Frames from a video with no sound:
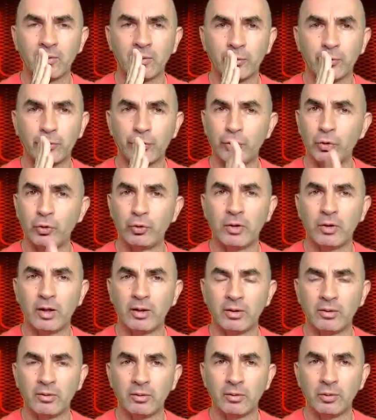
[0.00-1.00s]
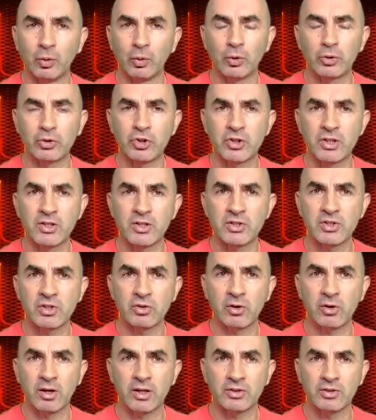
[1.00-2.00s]
through the Lord Jesus
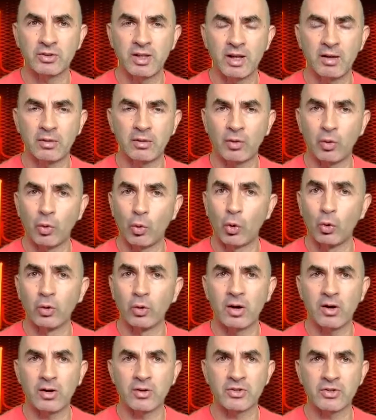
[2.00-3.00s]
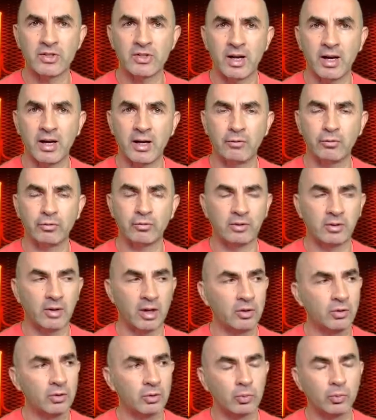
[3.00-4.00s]
Christ's death, all are safe.
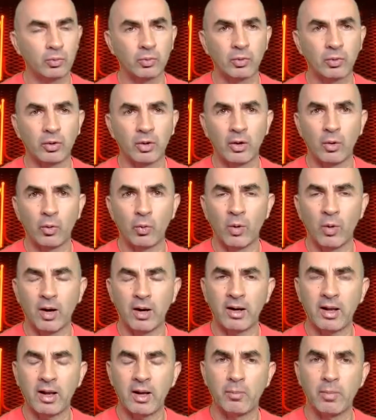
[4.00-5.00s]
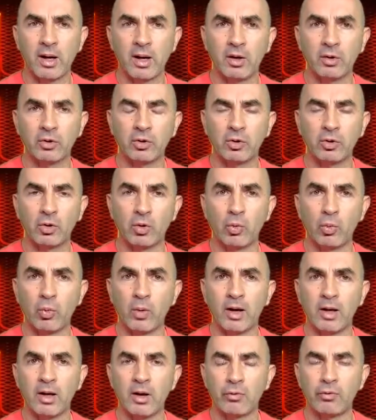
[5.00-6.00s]
Don't worry about your
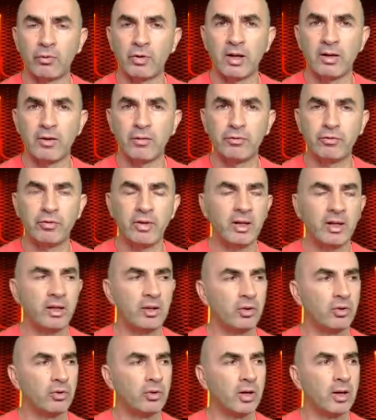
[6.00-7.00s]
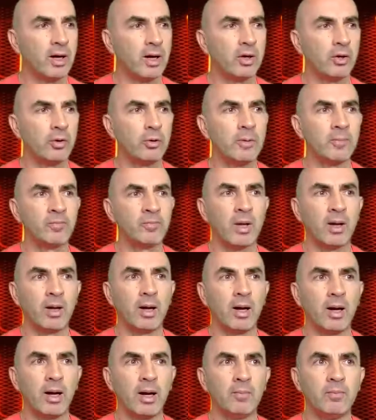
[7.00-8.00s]
way of living, you know.
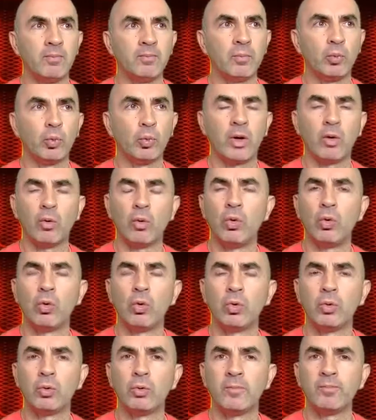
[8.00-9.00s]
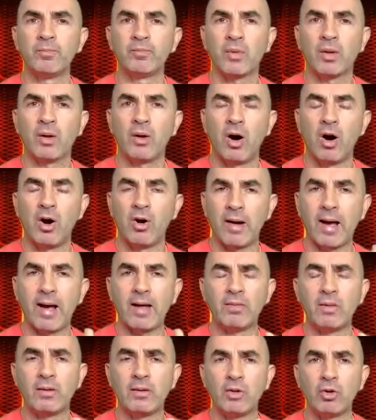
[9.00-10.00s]
We all are
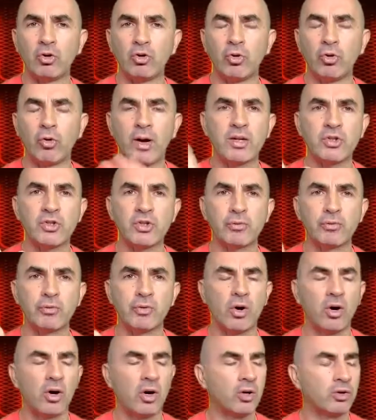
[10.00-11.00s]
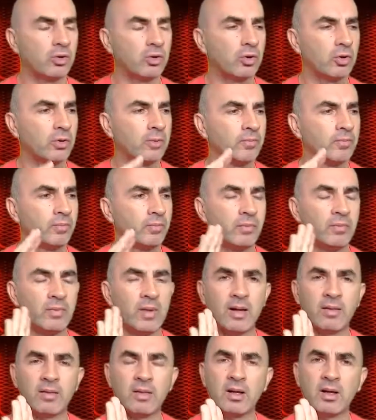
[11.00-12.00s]
under the grace of God.
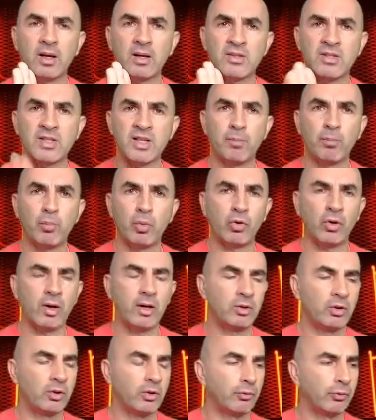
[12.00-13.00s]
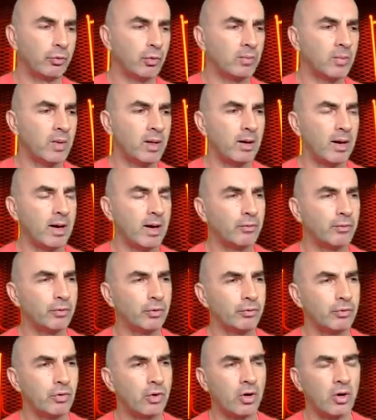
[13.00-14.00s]
Nothing can separate you from the love
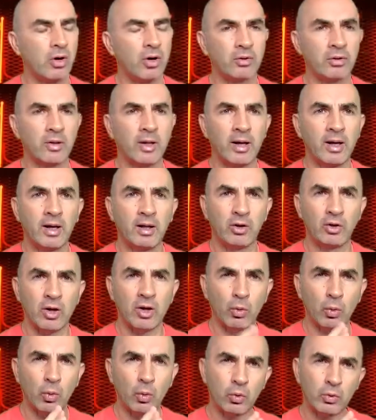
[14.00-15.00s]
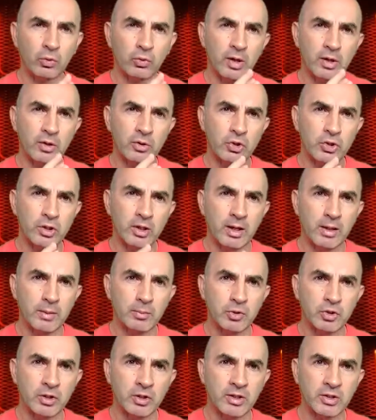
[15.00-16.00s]
of God. You know, all those
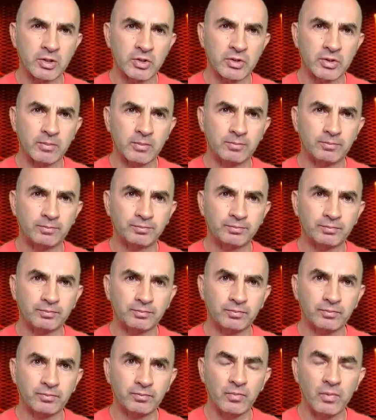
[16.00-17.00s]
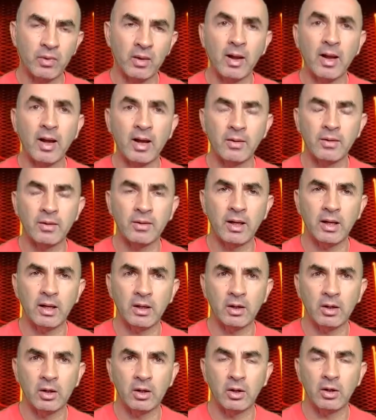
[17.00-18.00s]
scriptures. And then
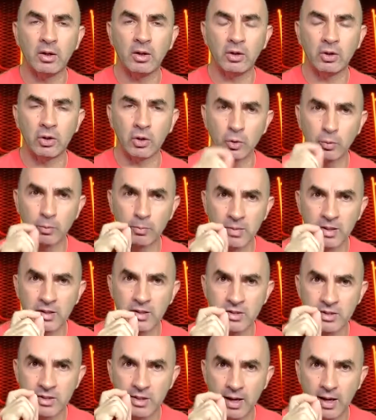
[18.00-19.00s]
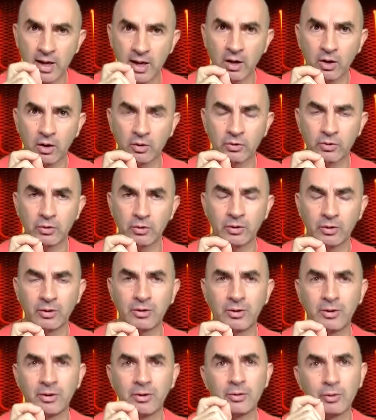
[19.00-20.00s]
you miss out
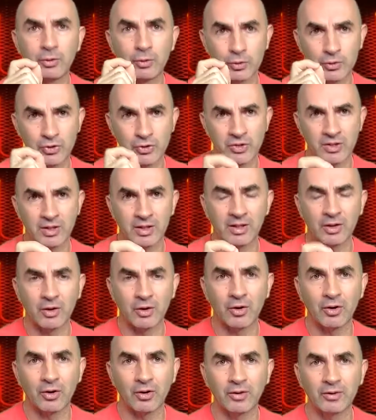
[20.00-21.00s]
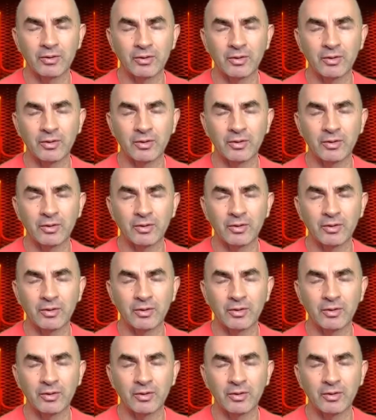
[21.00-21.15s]
to see God.